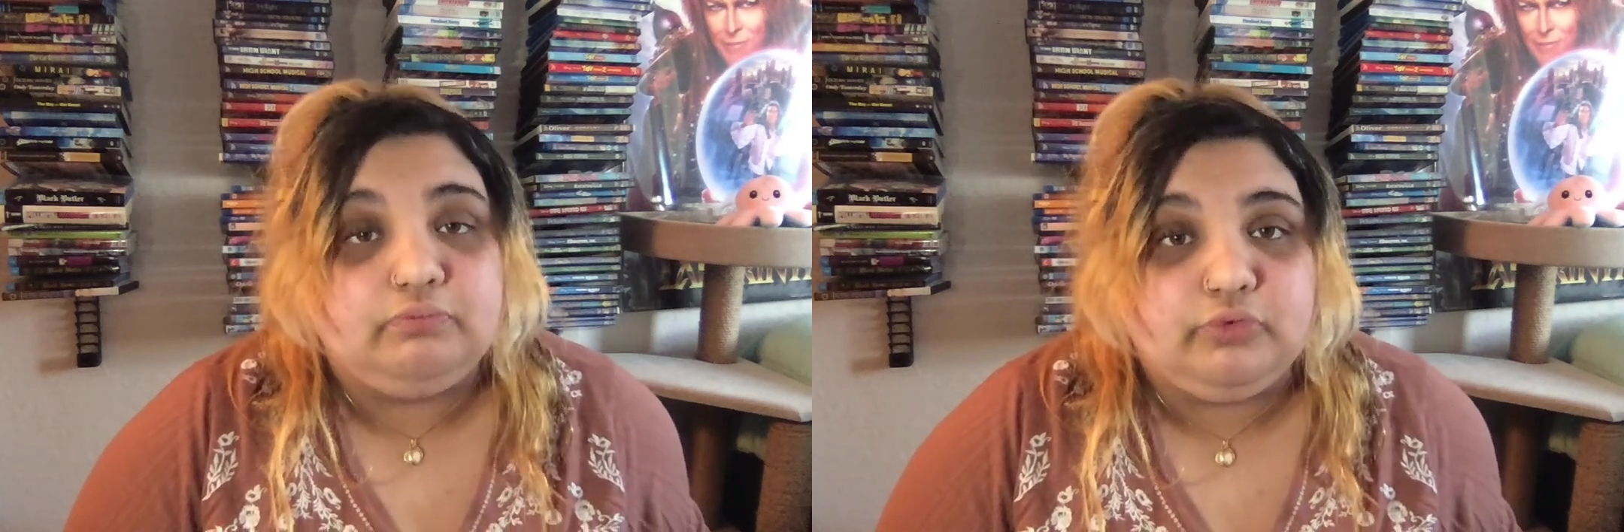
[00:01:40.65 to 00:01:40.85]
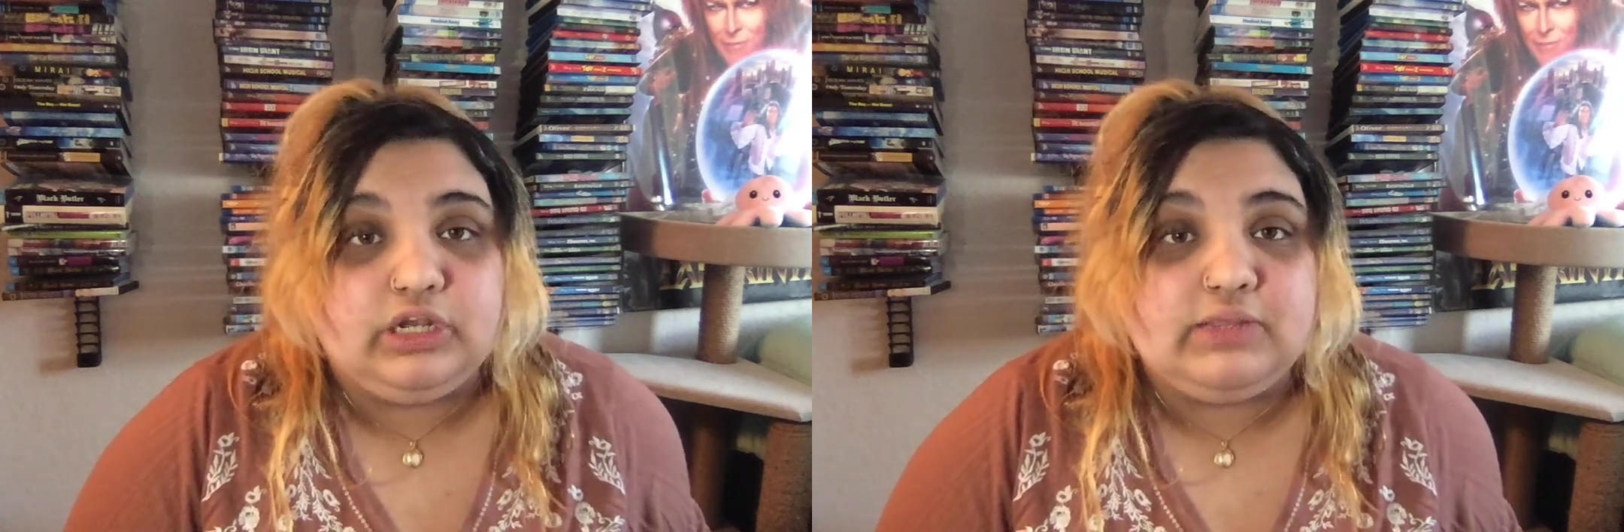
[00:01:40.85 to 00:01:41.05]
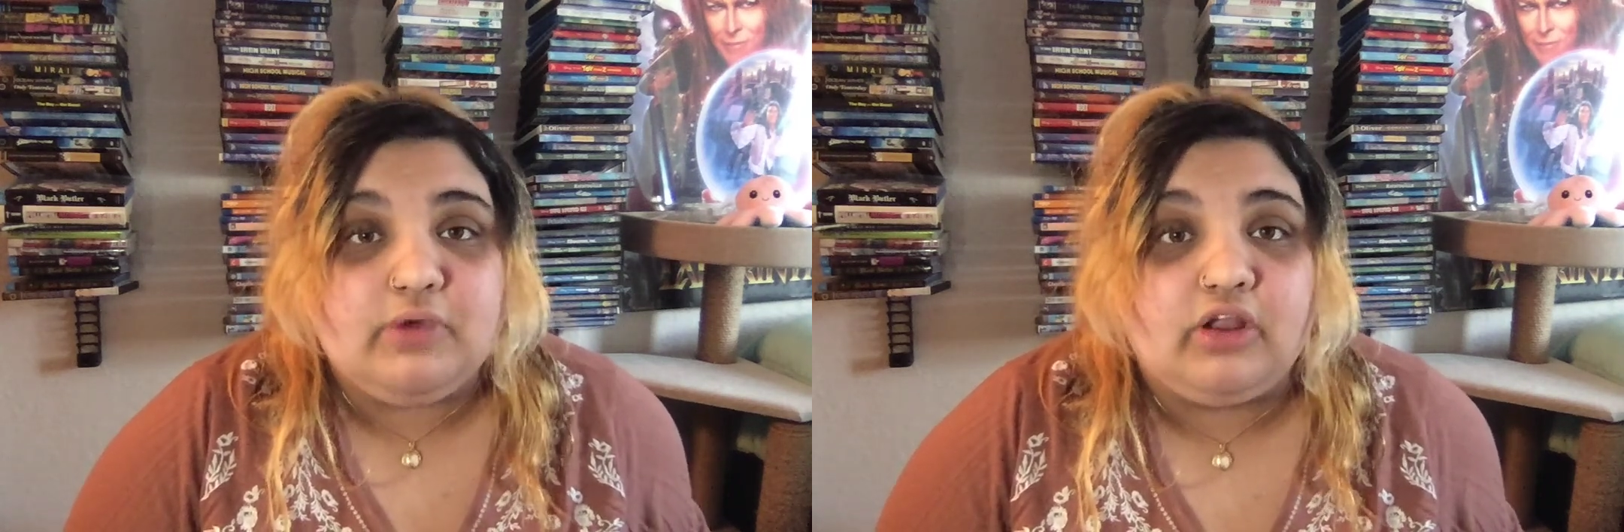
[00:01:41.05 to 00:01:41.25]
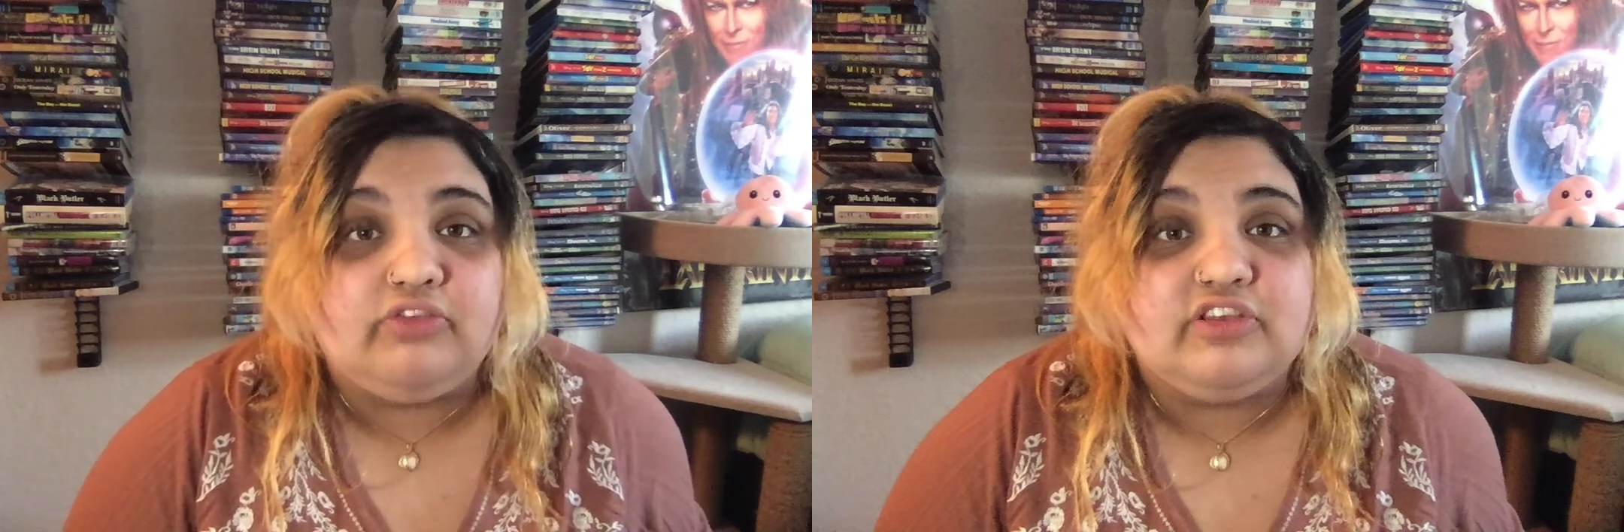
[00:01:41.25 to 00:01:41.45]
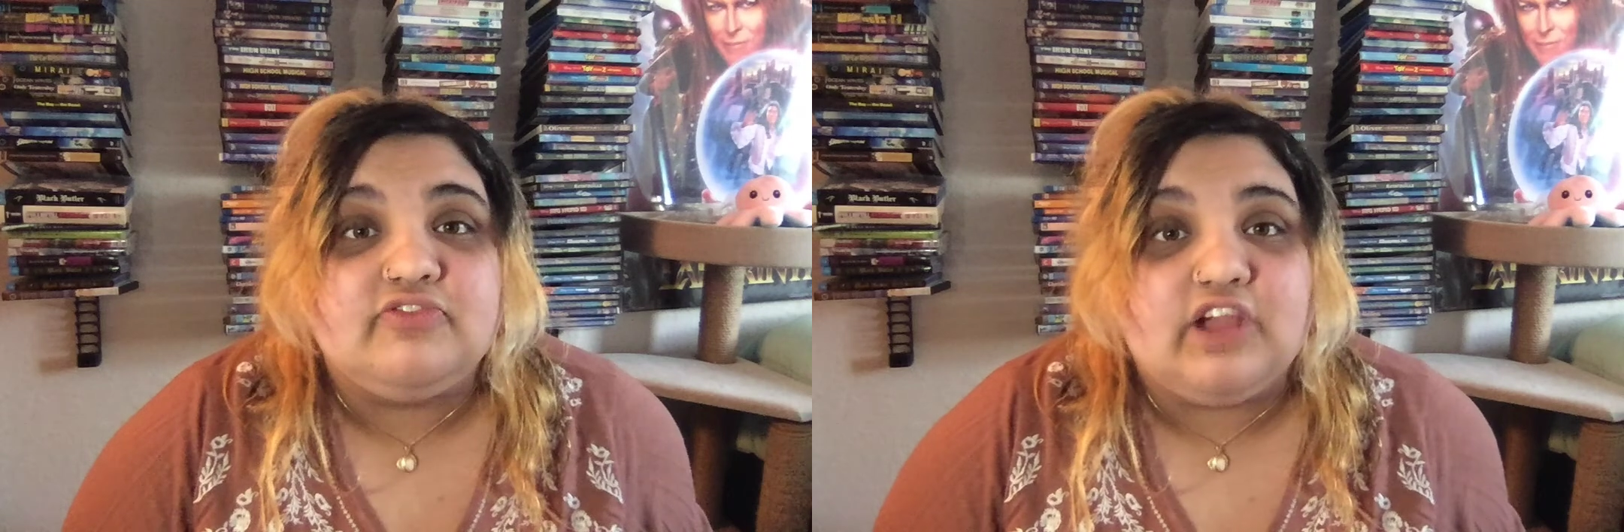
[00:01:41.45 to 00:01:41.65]
3D
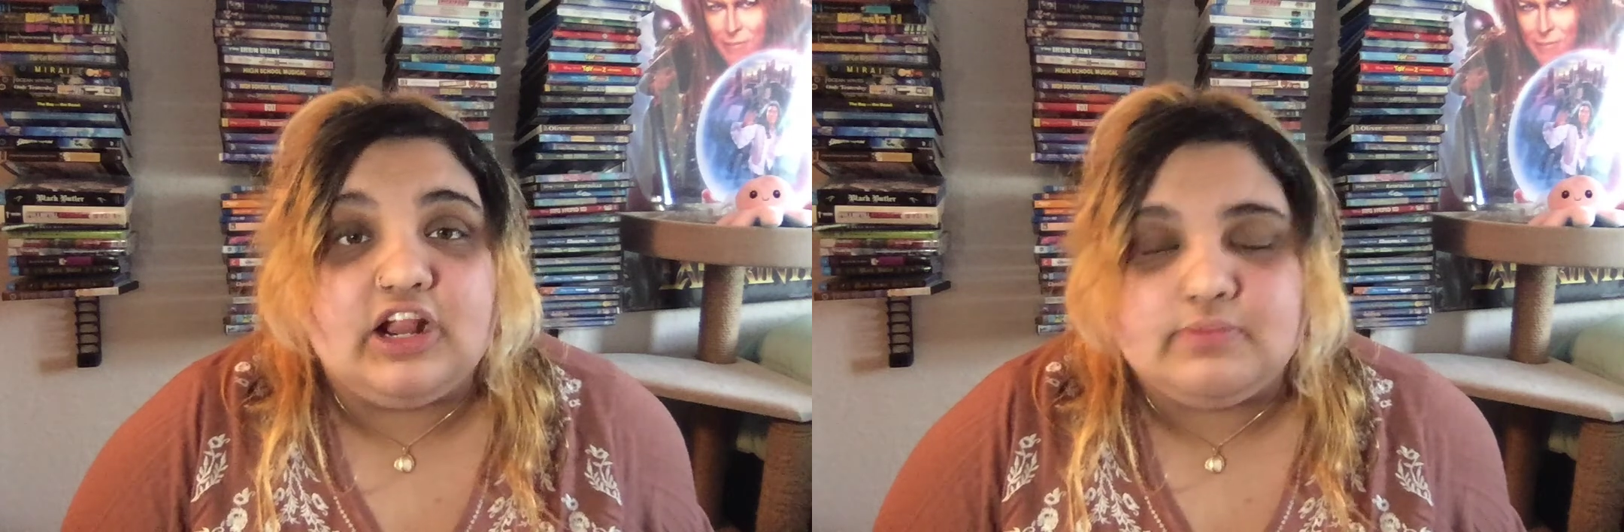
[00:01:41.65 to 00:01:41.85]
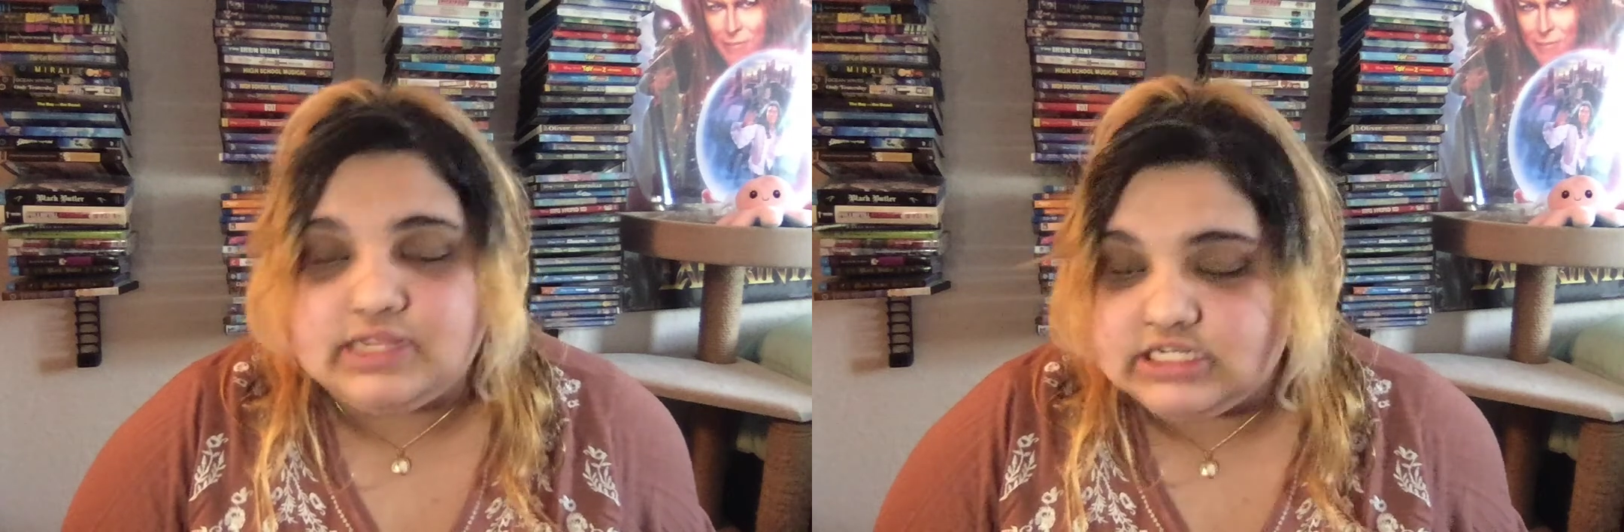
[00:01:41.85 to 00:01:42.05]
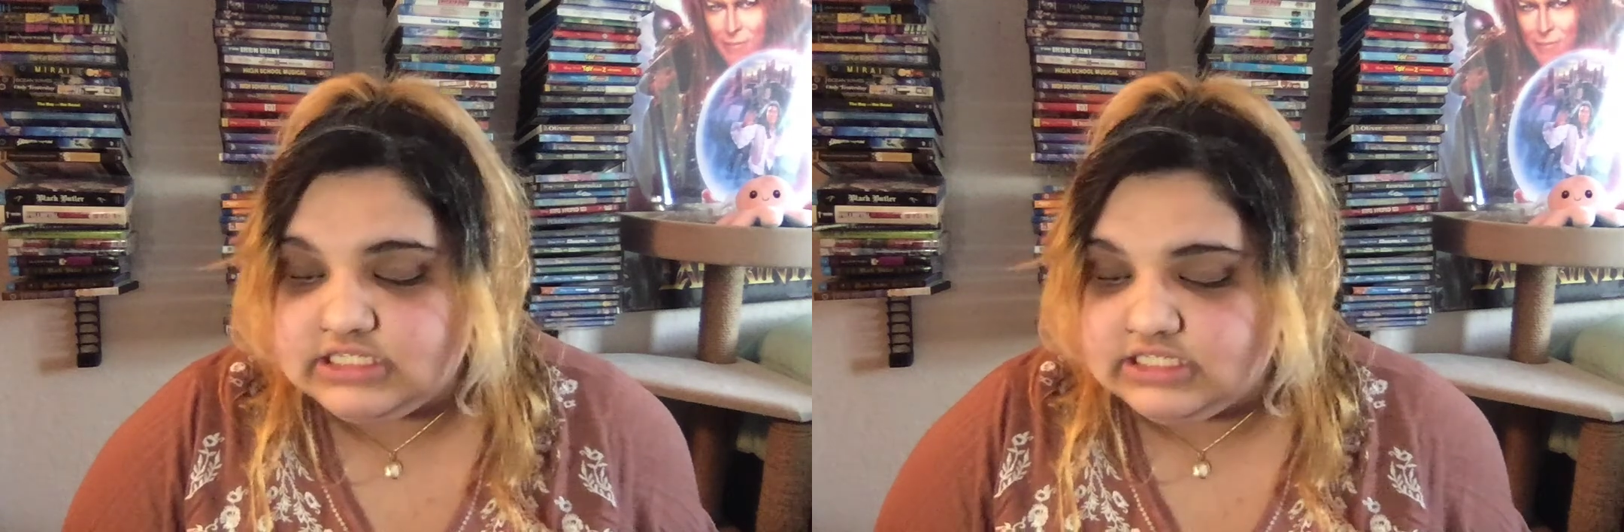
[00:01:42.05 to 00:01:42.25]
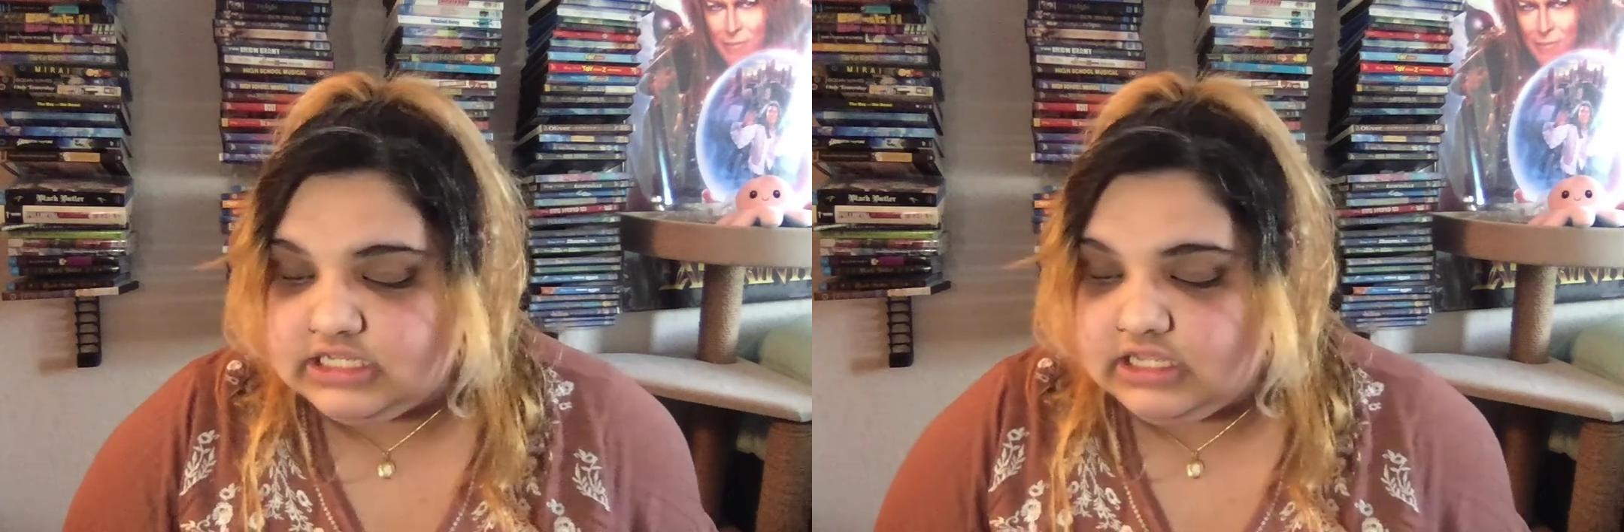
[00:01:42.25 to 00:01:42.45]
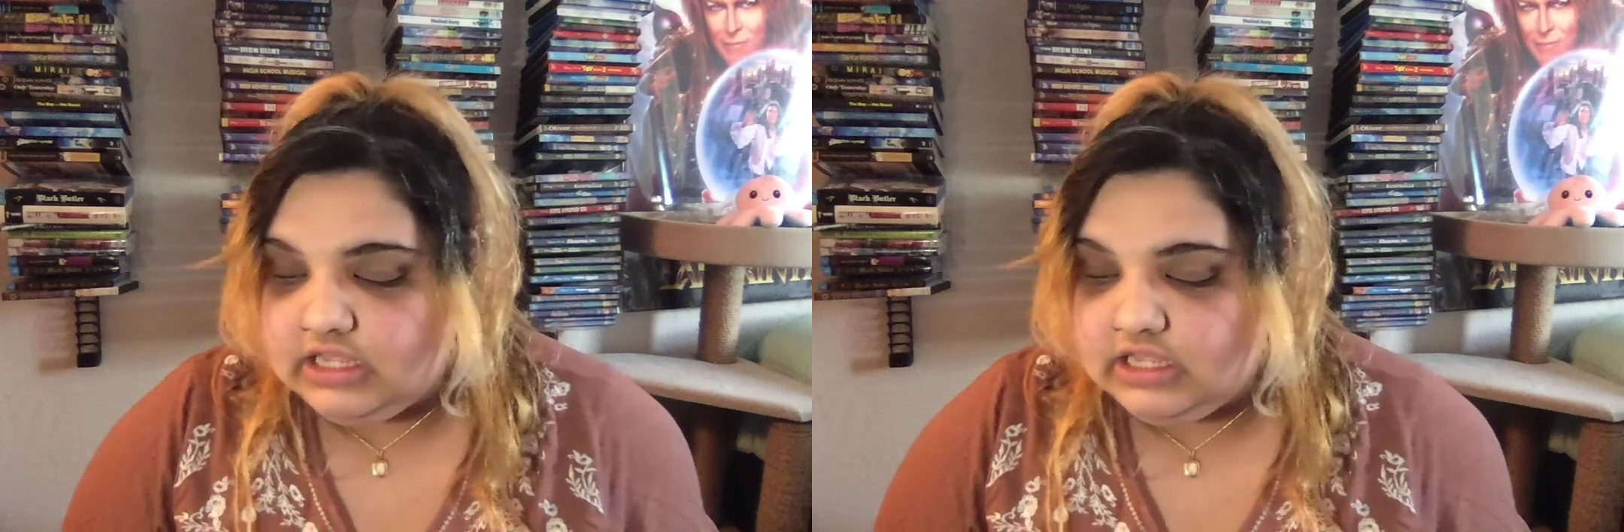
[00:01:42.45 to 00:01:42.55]
models and environments.